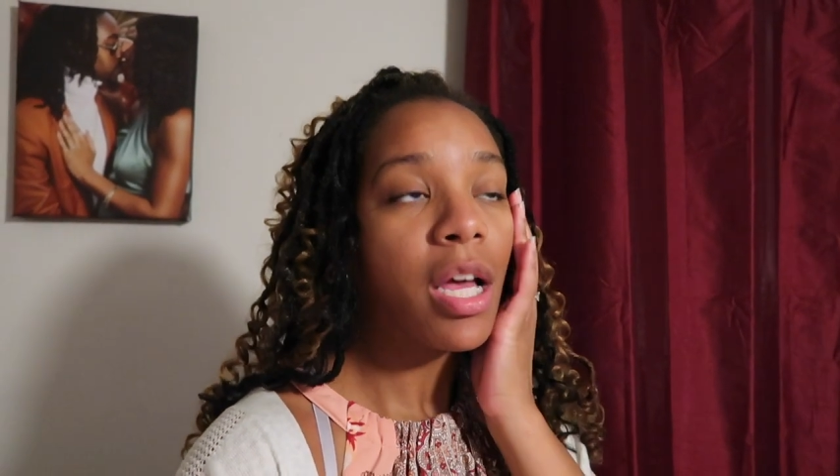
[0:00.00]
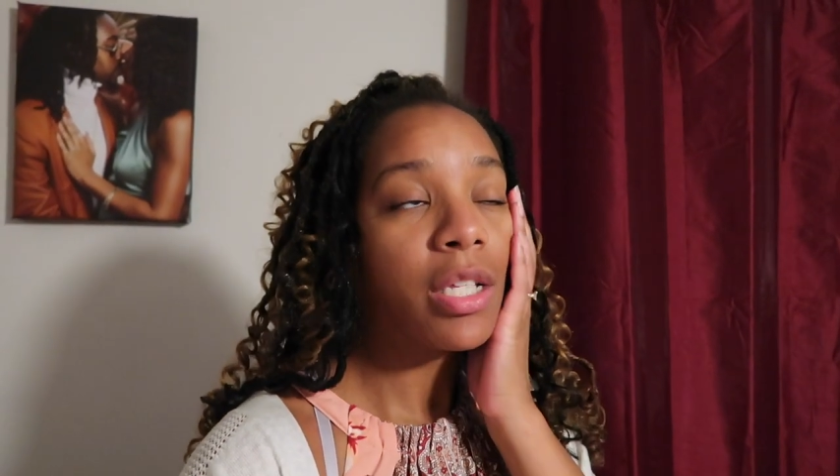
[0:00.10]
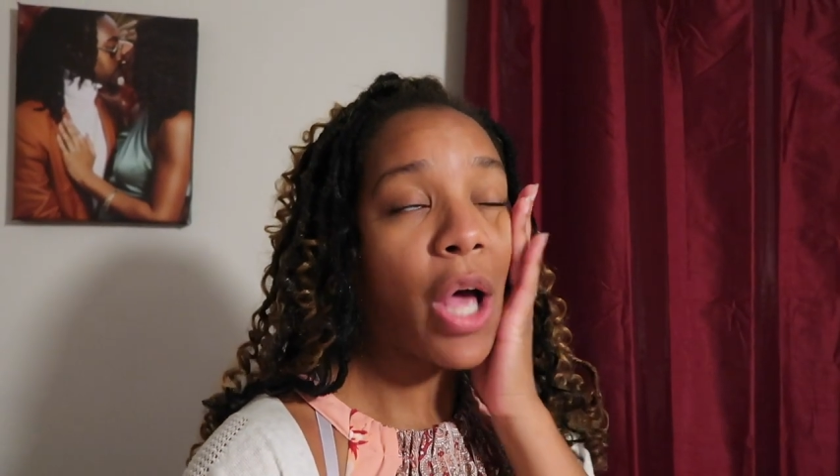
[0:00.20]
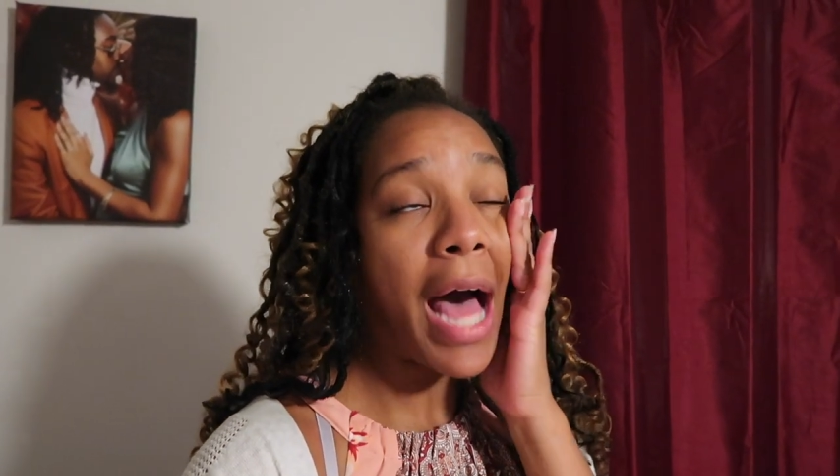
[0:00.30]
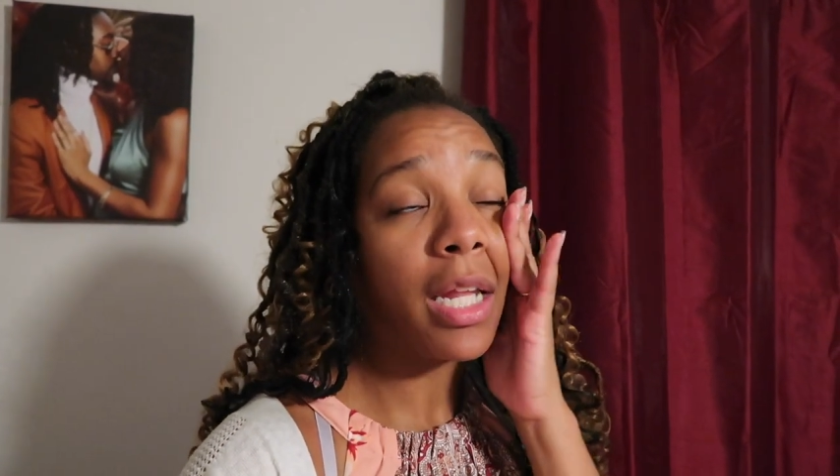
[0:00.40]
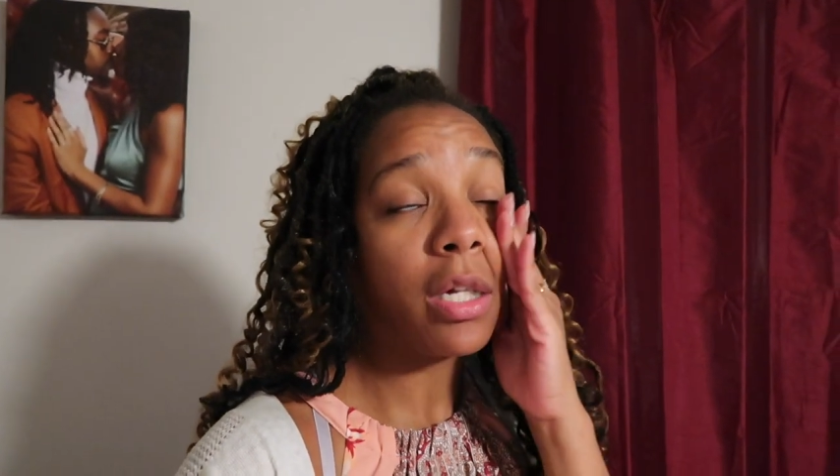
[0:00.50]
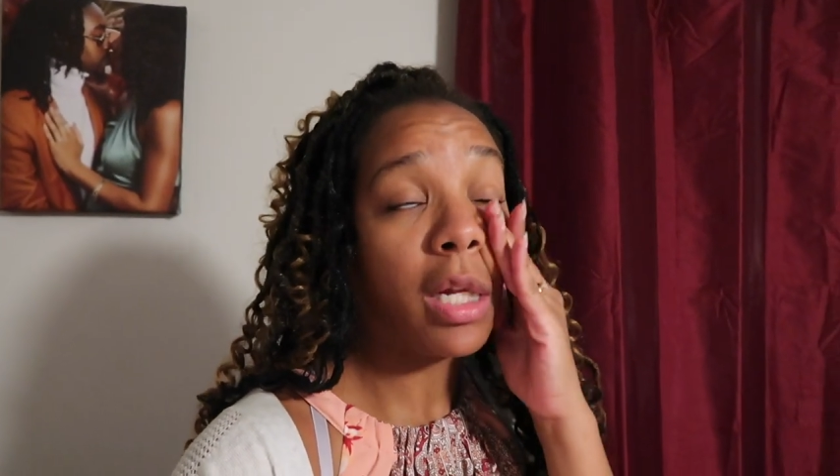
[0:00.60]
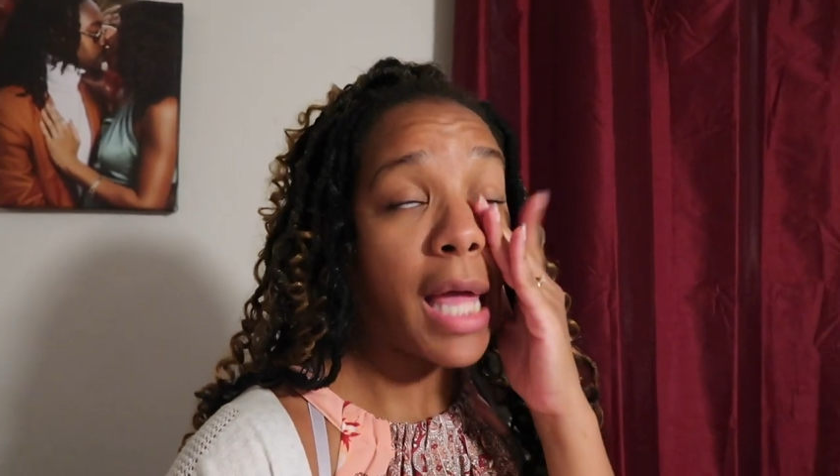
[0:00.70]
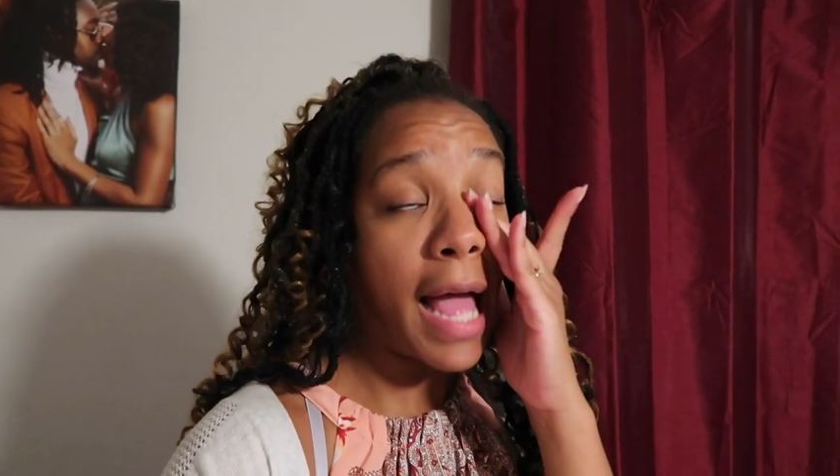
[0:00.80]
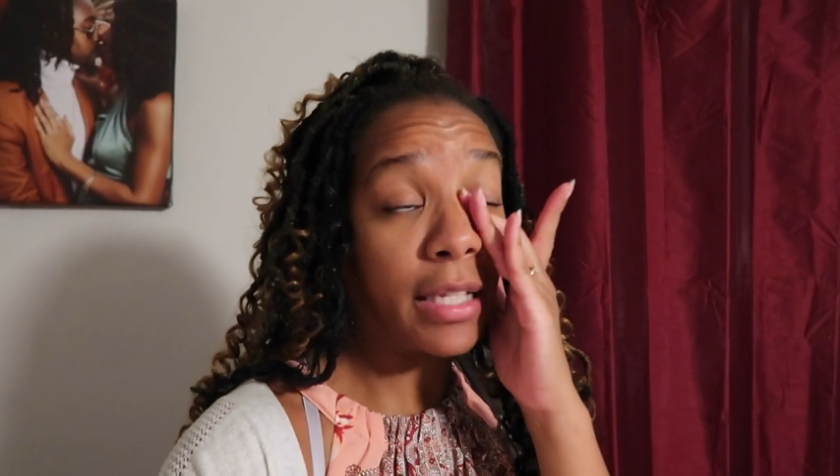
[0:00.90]
So I
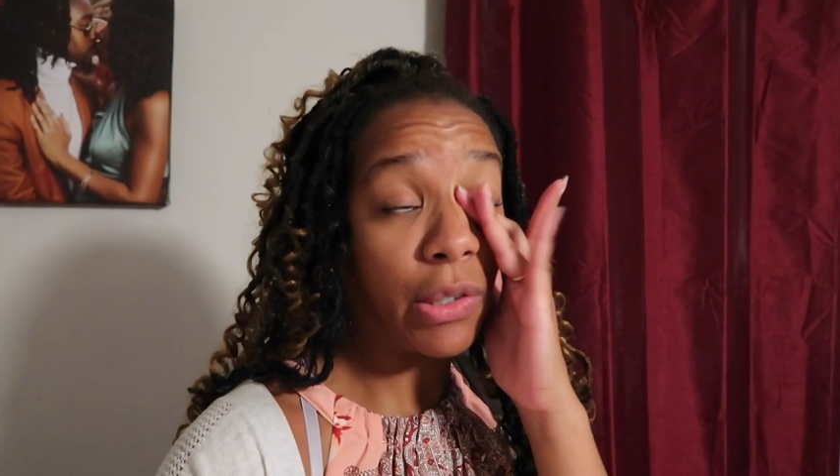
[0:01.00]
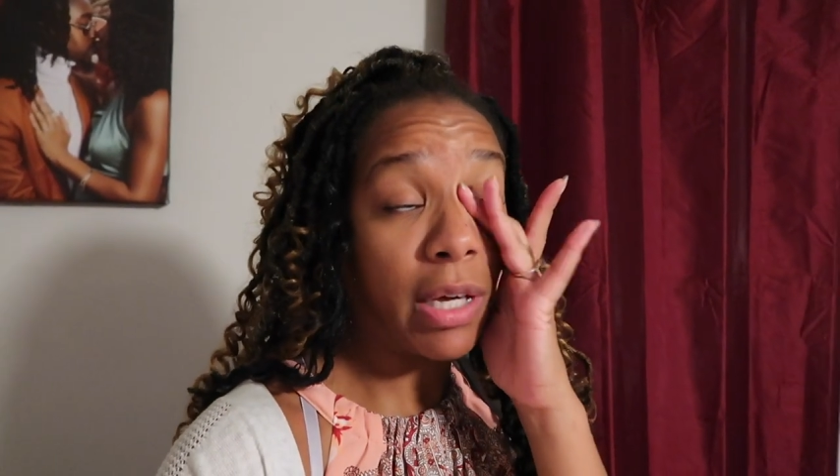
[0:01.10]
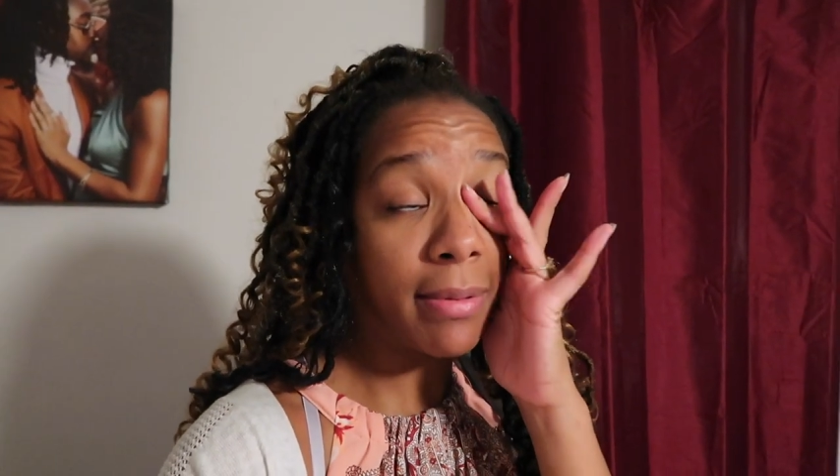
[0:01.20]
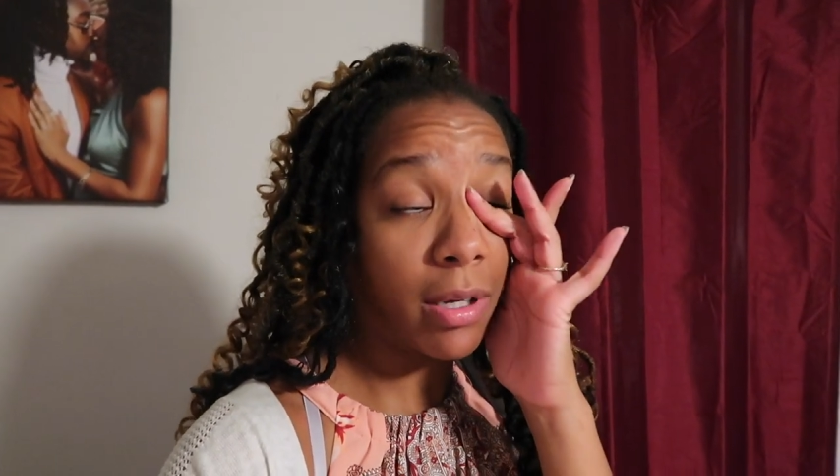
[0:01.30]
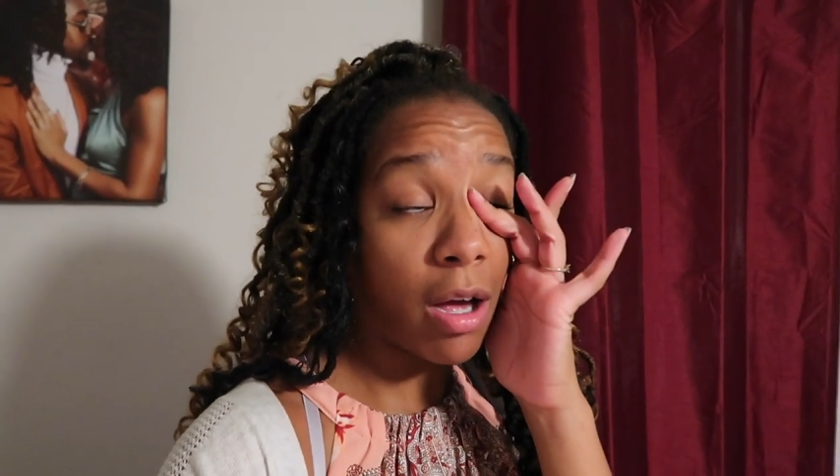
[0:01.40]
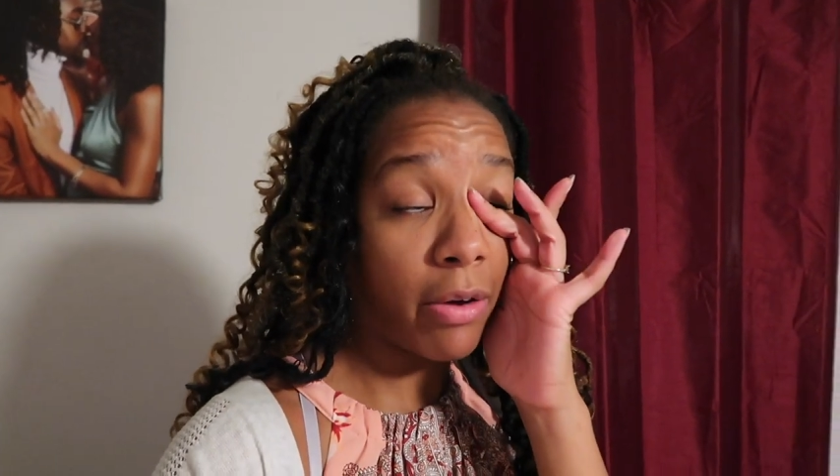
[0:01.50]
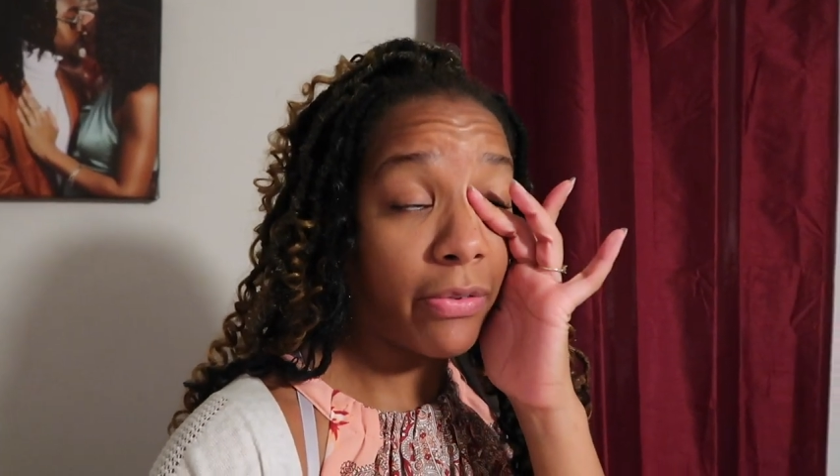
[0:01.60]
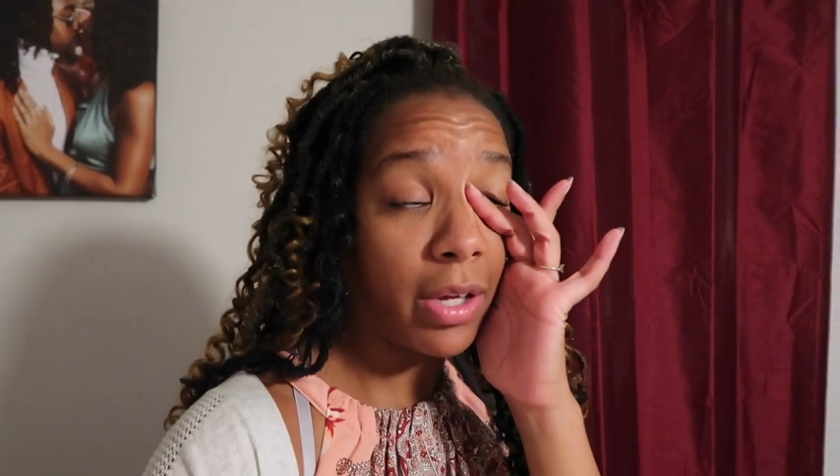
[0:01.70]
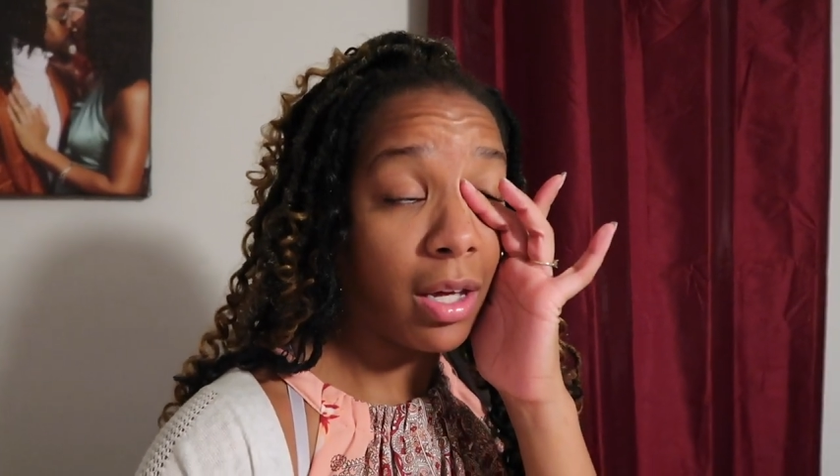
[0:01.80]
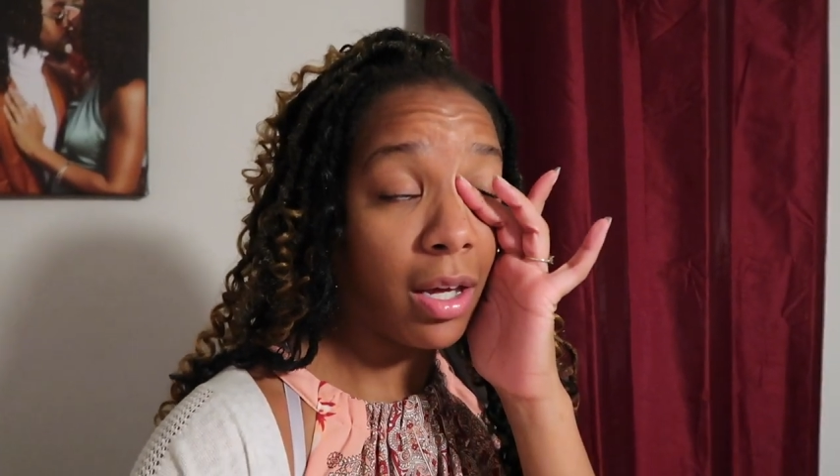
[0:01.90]
literally had two cups of
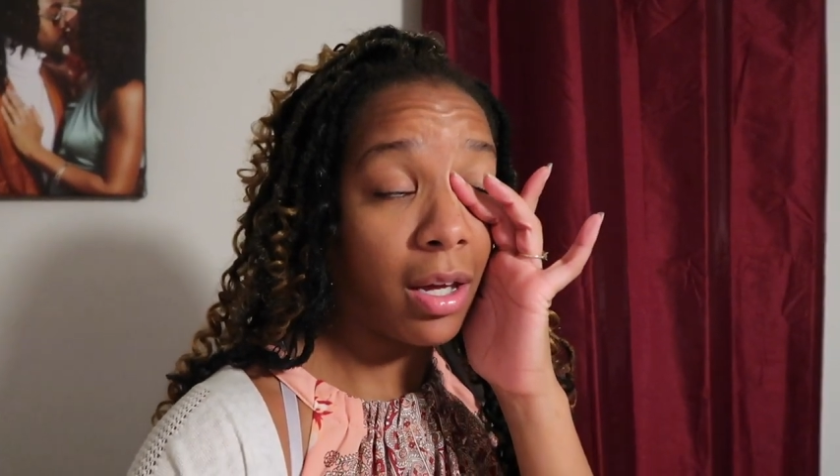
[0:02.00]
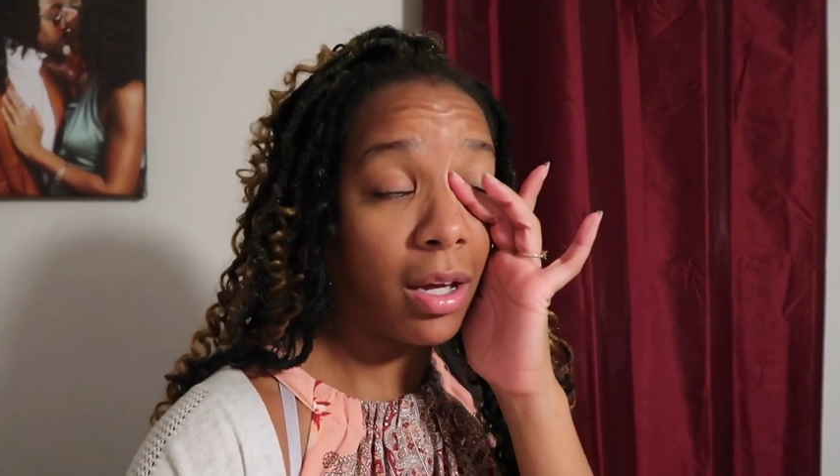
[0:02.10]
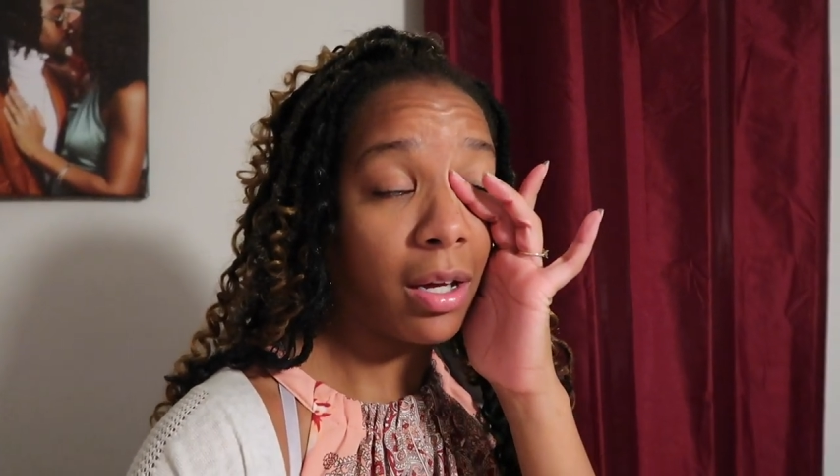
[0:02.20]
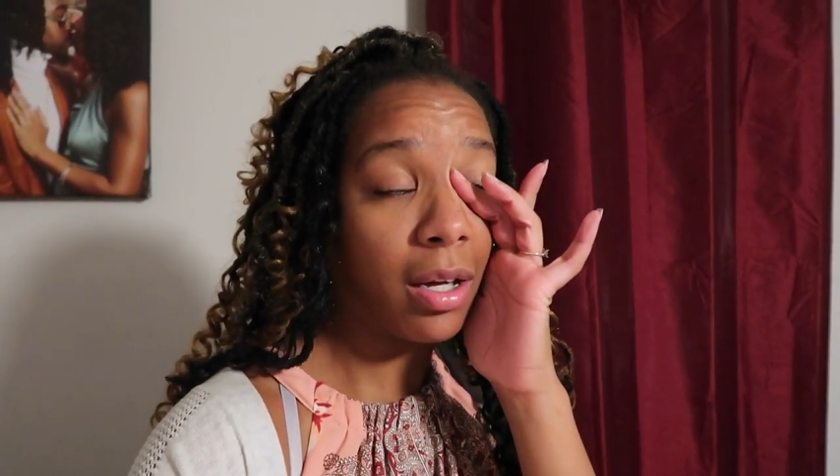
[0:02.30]
coffee. And